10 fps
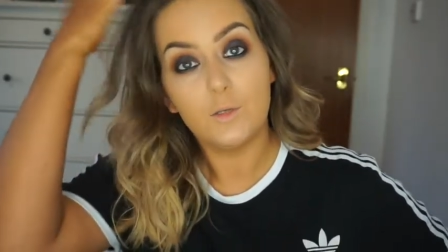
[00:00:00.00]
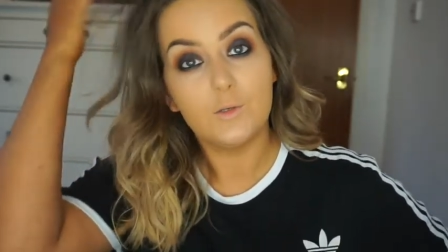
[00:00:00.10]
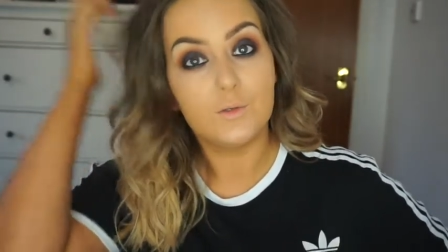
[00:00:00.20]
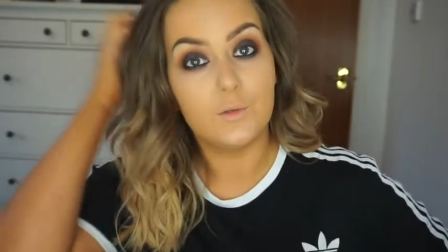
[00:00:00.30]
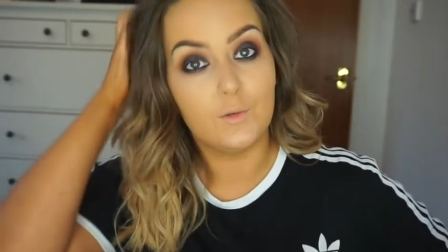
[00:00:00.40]

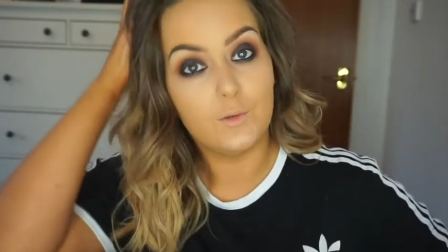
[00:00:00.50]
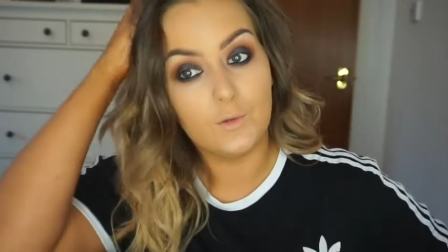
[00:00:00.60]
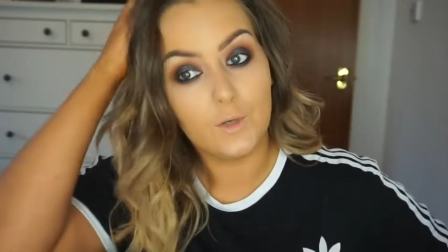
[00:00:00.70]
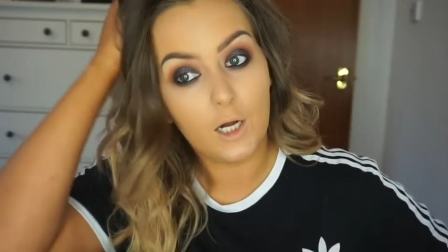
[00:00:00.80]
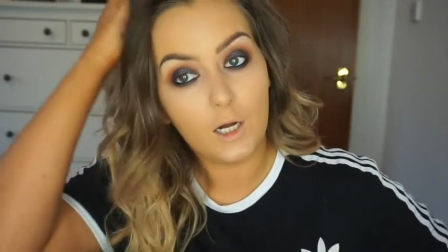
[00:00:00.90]

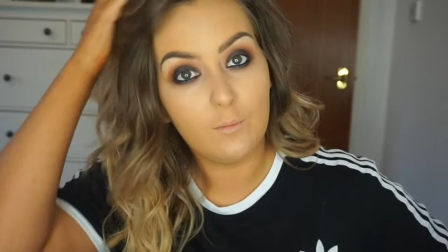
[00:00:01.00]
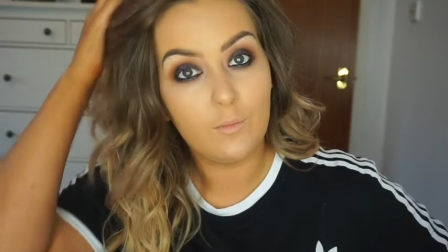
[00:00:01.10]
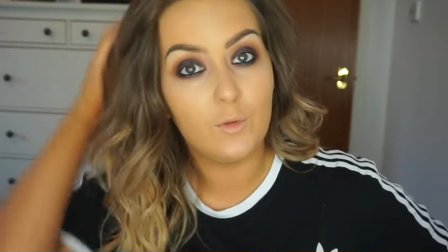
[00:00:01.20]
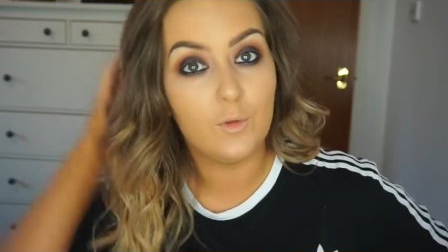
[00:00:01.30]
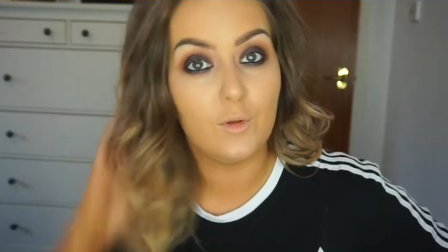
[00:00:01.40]
So,
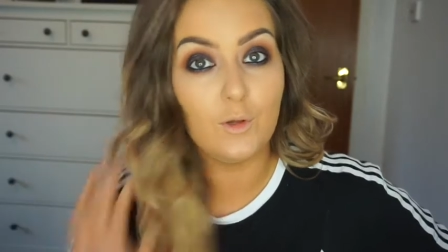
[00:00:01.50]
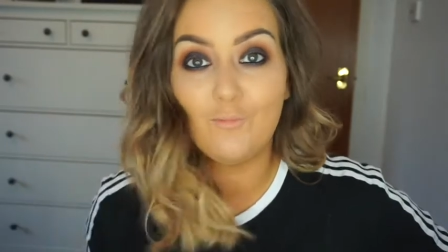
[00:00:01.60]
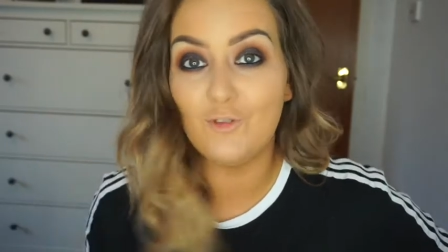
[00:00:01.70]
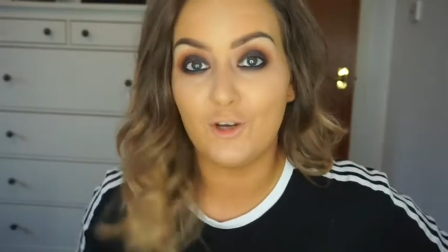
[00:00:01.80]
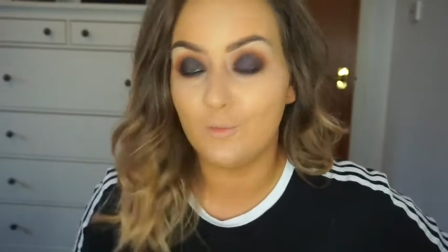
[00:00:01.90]

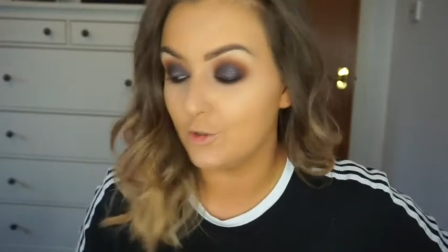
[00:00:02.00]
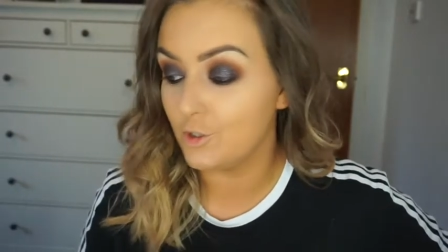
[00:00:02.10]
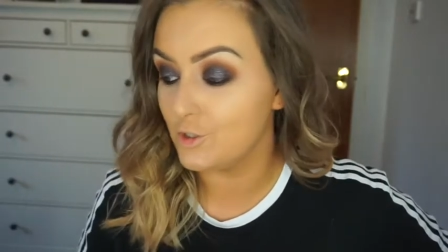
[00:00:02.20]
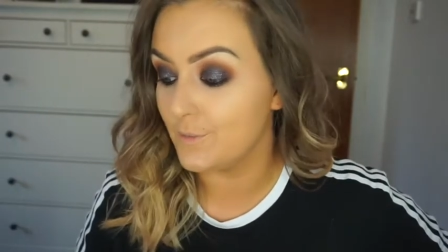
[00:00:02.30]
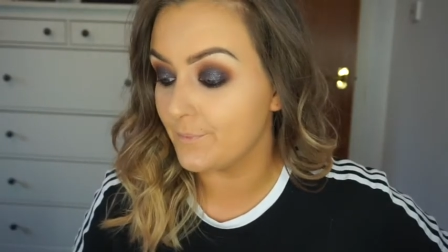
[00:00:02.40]
I'm not going to
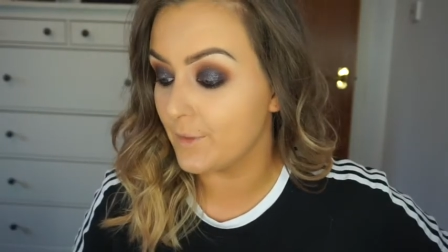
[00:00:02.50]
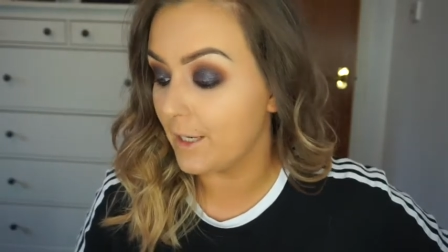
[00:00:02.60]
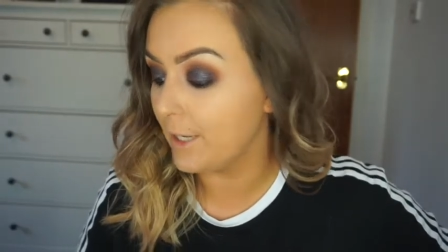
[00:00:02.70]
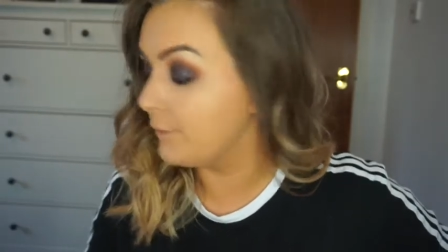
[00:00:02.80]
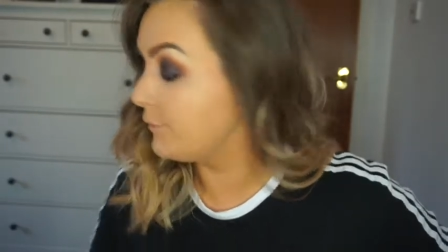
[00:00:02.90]
do it.
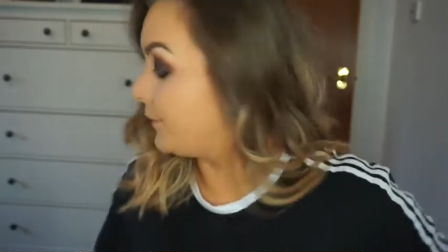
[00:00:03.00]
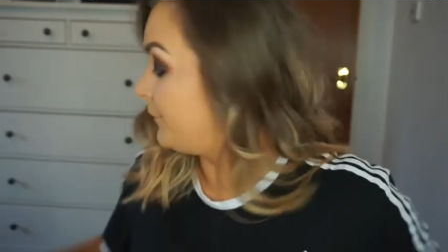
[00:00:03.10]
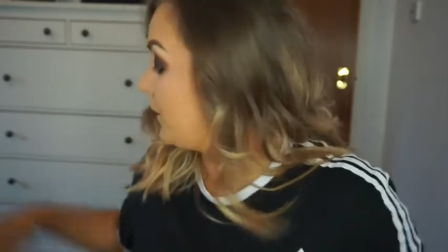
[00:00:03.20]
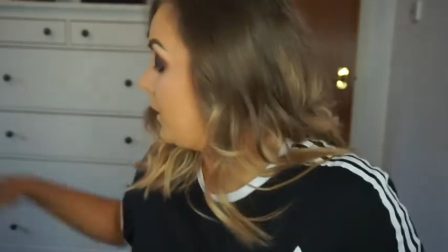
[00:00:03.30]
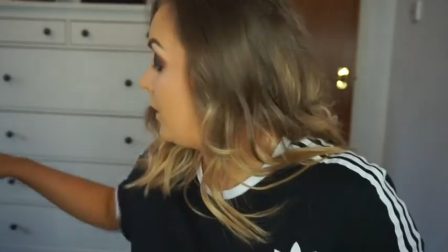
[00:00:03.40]
I ain't going to do it.
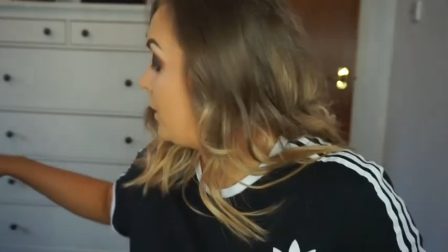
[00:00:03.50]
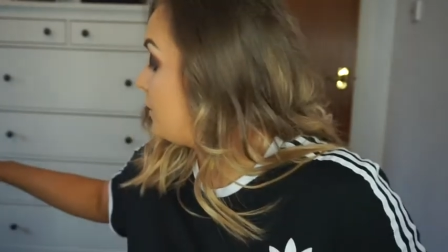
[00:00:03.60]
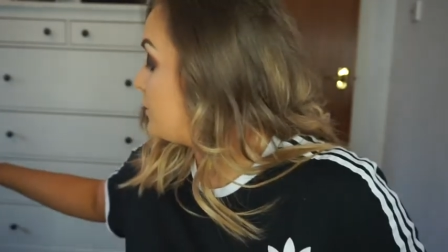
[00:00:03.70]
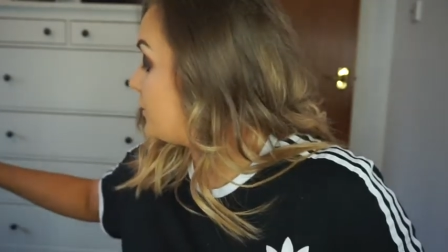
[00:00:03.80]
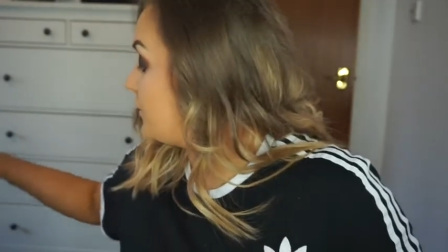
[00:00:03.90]

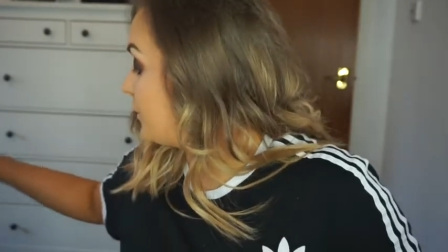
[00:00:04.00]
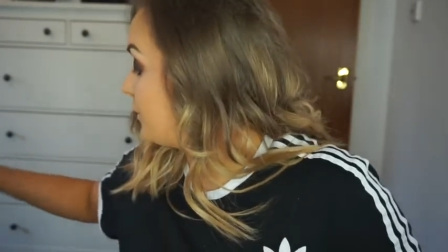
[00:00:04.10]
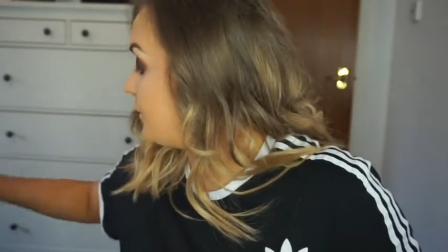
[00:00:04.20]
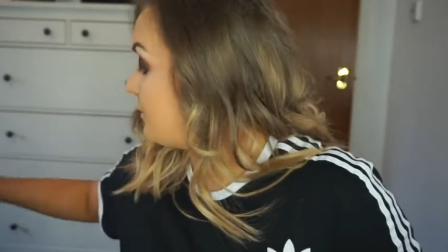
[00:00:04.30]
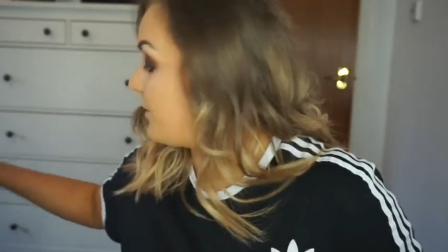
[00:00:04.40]
So, we're going to
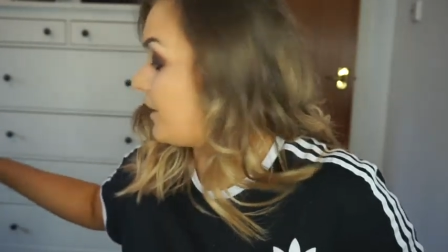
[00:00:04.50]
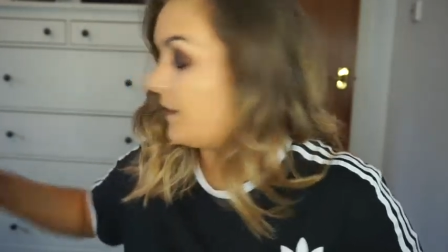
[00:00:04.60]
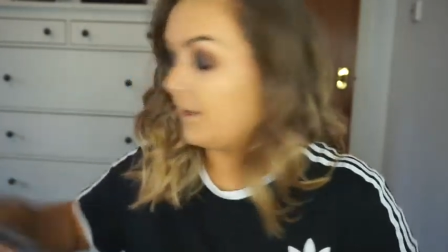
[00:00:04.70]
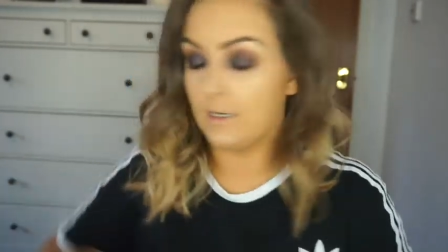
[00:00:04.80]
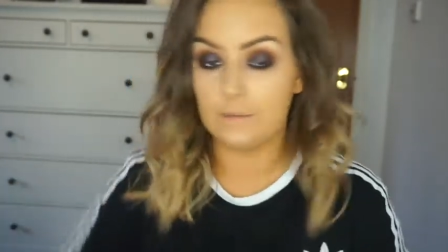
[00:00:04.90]
go in with the
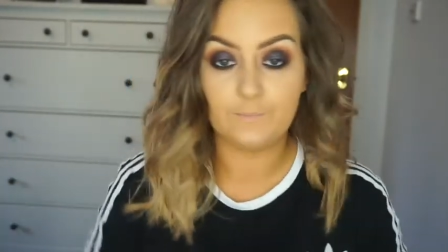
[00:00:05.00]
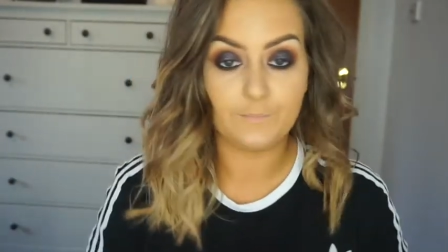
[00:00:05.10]
highlighter.